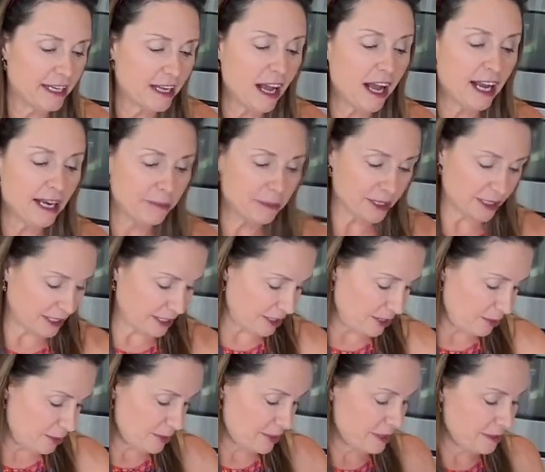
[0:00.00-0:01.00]
I'm going to
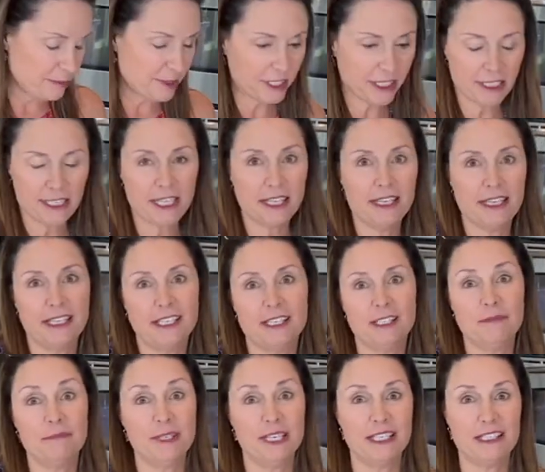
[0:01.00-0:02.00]
use it because I think it
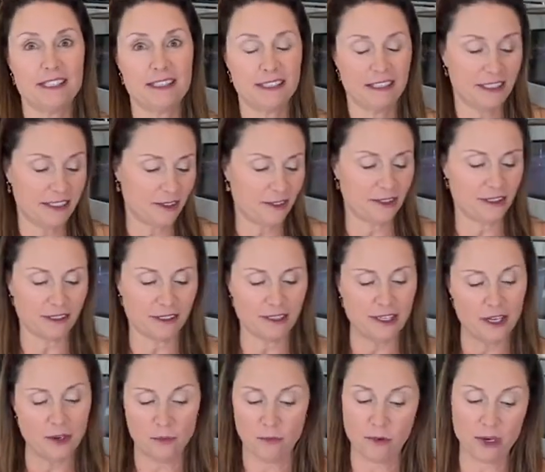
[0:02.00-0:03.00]
makes the yogurt
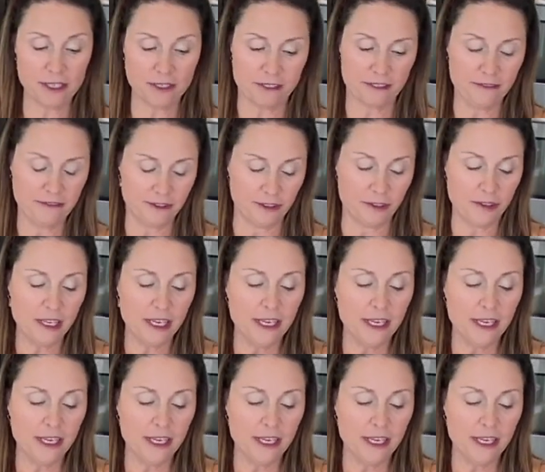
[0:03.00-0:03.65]
wonderful.